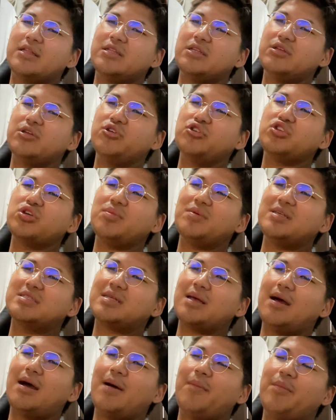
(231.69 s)
youtube is
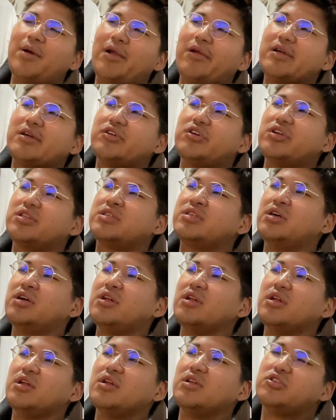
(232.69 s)
a very good
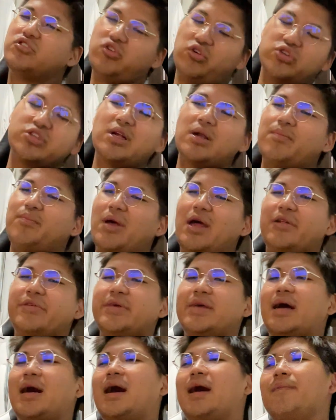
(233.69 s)
social
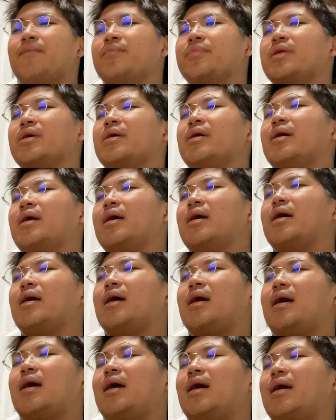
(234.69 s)
media
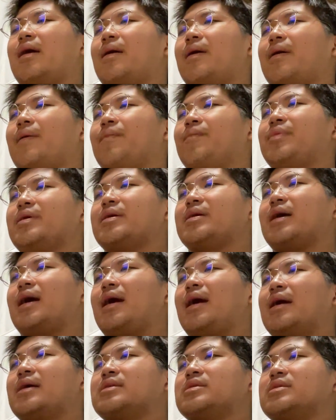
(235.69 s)
um,
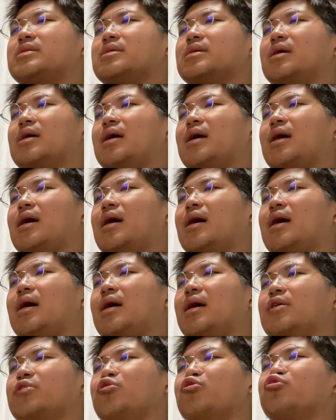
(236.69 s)
because
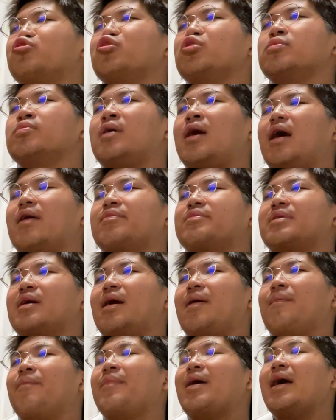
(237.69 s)
uh, YouTube have
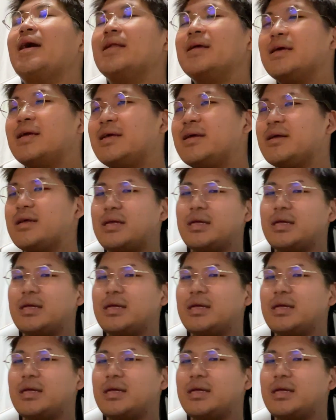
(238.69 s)
the many